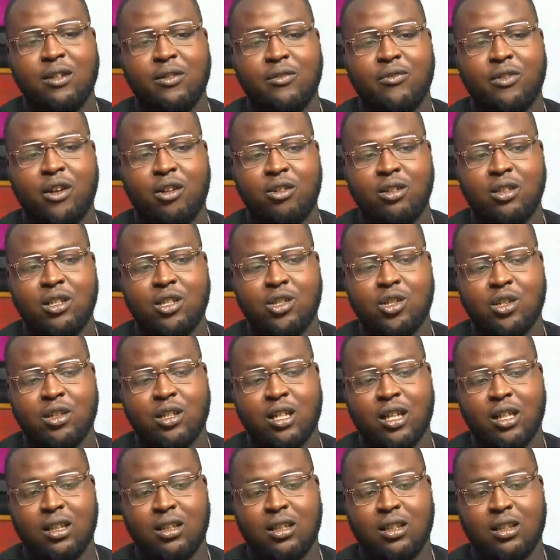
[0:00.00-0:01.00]
a
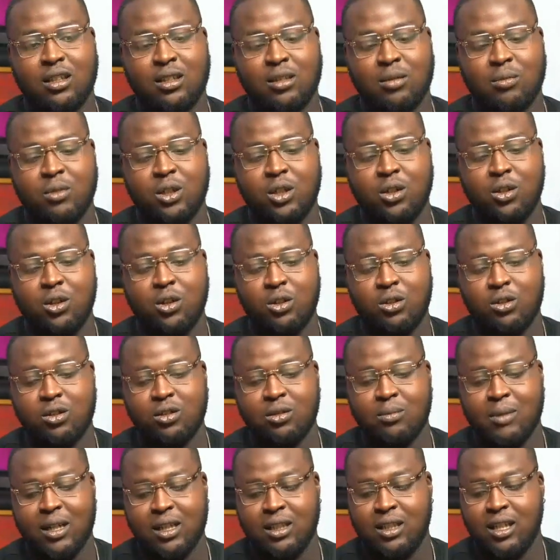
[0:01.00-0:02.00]
foundational thing
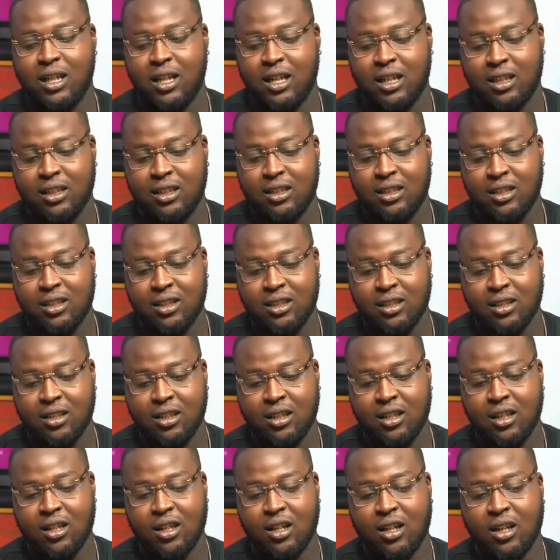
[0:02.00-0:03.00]
because my dad
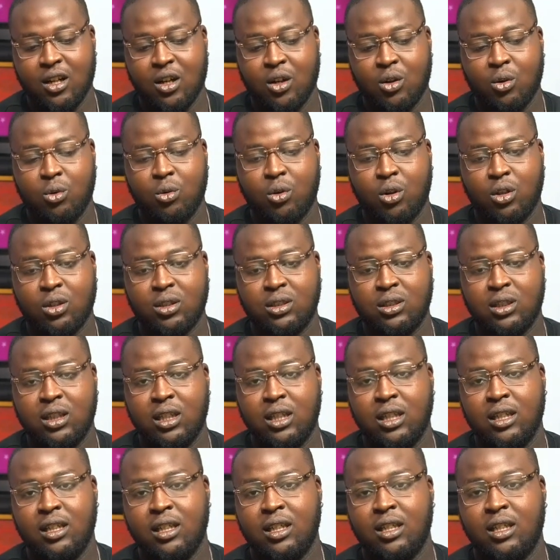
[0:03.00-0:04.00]
was
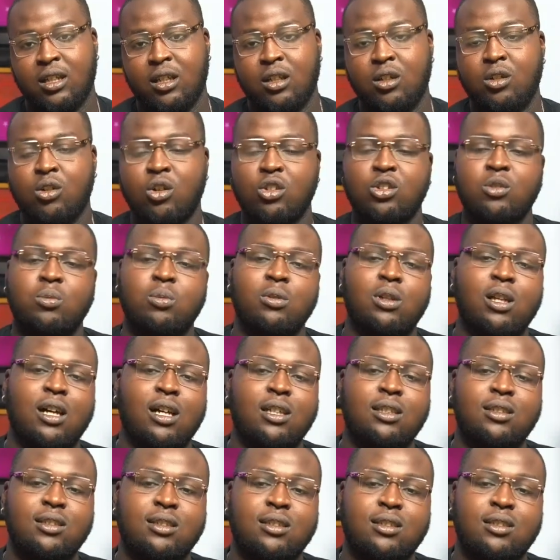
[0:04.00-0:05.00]
a gospel
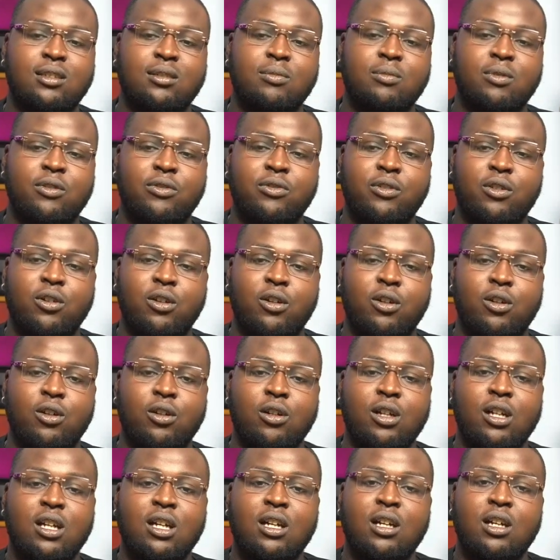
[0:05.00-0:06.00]
artist
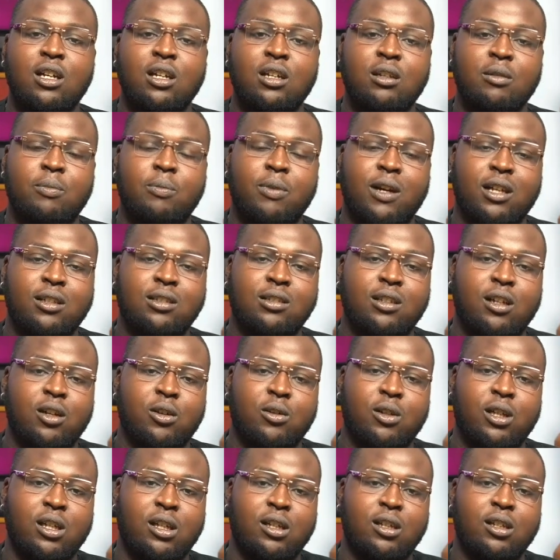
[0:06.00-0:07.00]
before he passed
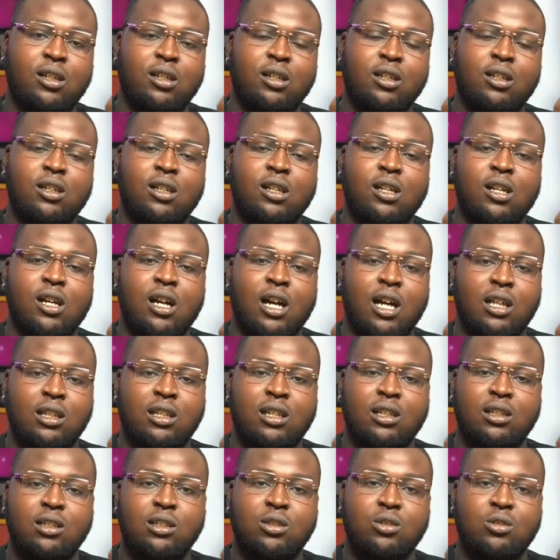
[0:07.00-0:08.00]
away. I
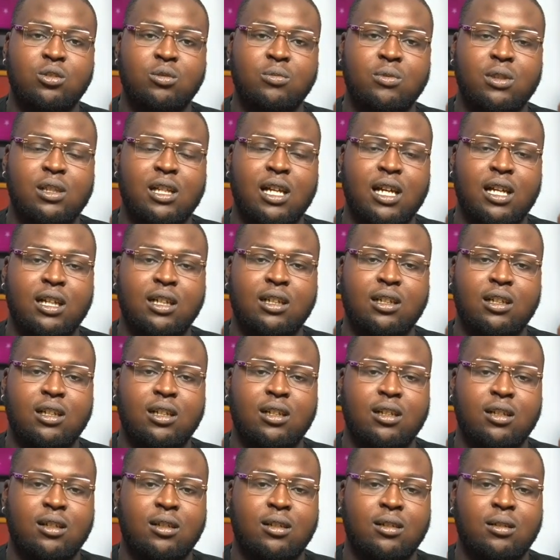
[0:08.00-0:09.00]
think this should be like
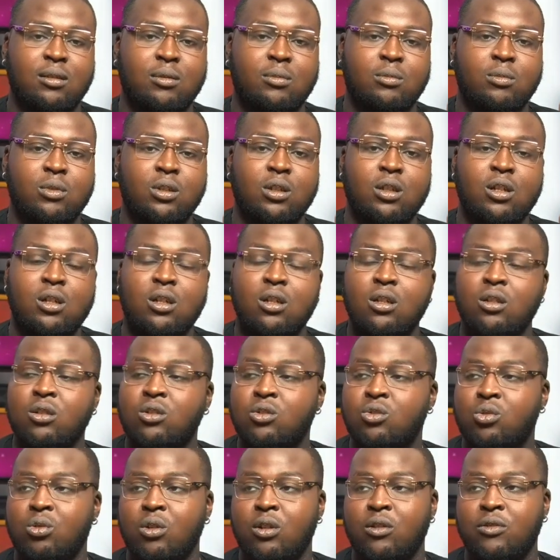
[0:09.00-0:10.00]

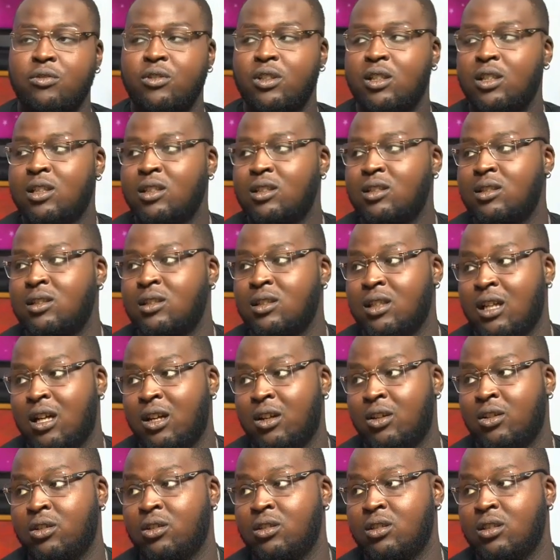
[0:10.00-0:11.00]
12 years
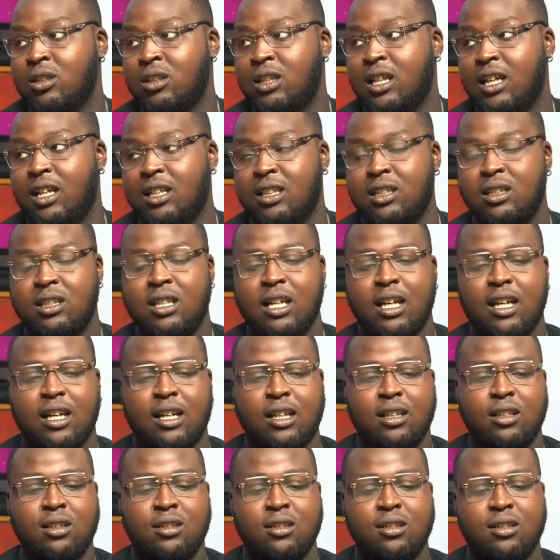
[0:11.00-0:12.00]
now that he
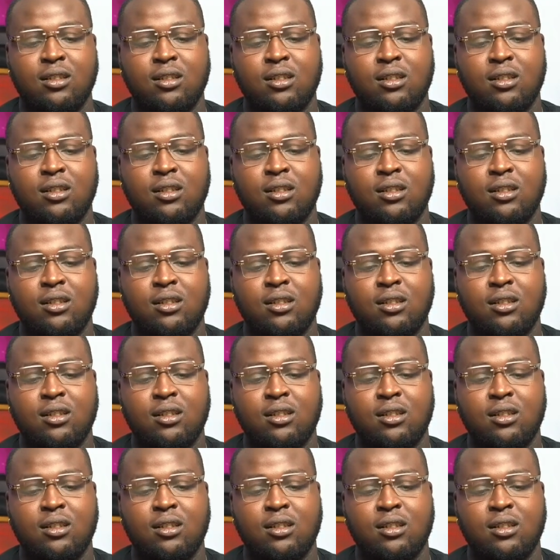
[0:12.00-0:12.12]
died.